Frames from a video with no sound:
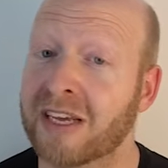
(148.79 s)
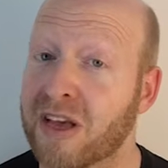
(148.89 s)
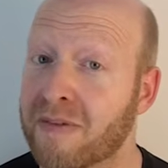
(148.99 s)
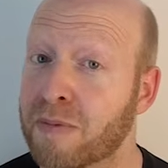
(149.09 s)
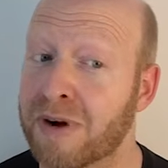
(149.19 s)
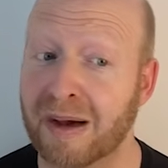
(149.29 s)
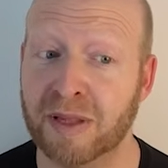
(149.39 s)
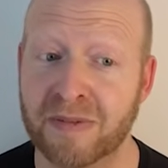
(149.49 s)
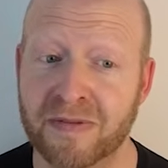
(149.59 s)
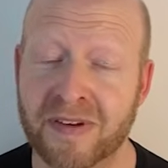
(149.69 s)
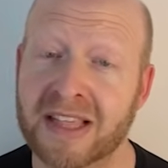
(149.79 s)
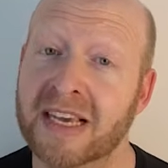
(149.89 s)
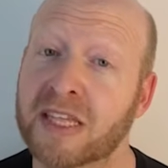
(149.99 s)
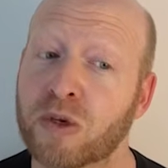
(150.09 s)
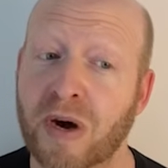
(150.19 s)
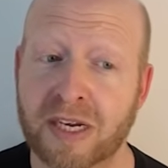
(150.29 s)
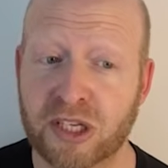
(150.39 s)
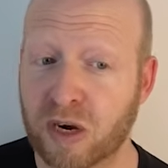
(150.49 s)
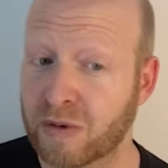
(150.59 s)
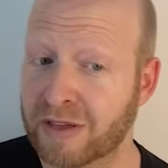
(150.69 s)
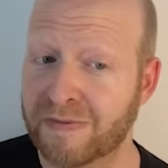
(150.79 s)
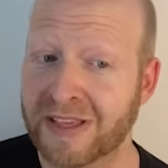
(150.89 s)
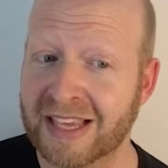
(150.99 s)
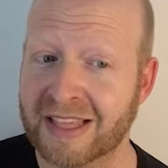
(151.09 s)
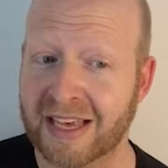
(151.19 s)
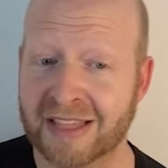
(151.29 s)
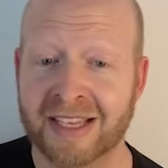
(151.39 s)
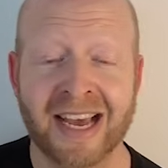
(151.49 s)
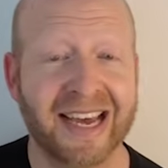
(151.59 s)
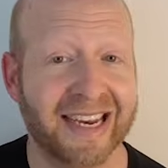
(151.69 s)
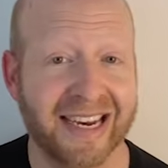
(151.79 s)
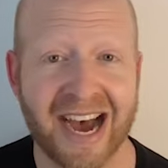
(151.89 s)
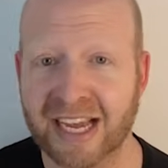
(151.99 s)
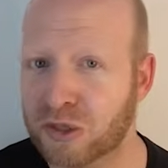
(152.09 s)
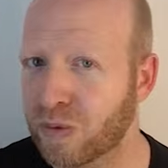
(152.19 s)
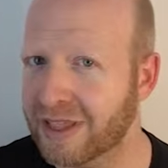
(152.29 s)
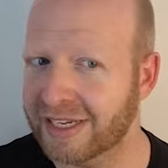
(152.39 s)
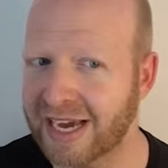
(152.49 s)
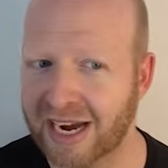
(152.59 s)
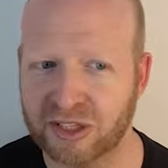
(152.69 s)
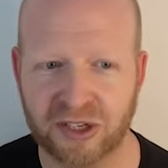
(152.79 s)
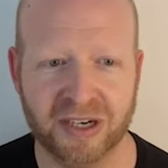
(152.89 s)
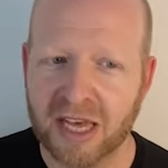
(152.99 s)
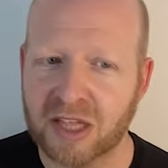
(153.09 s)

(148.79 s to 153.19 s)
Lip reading: You have a problem in physics, you'd want to talk with a physicist, not with a doctor.